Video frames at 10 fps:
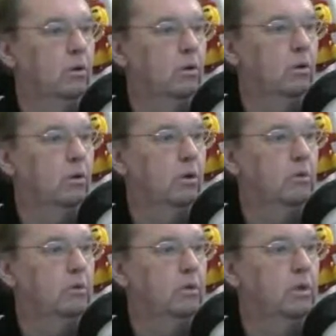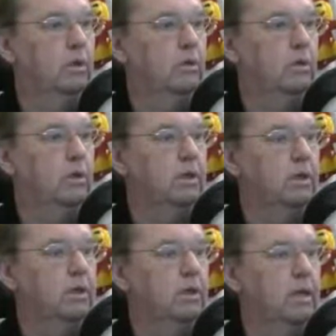Oh dear, he didn't
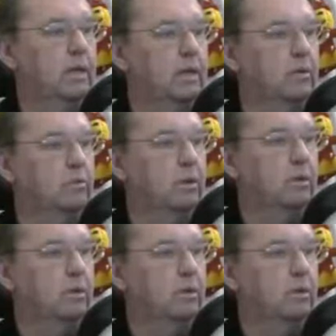take that one.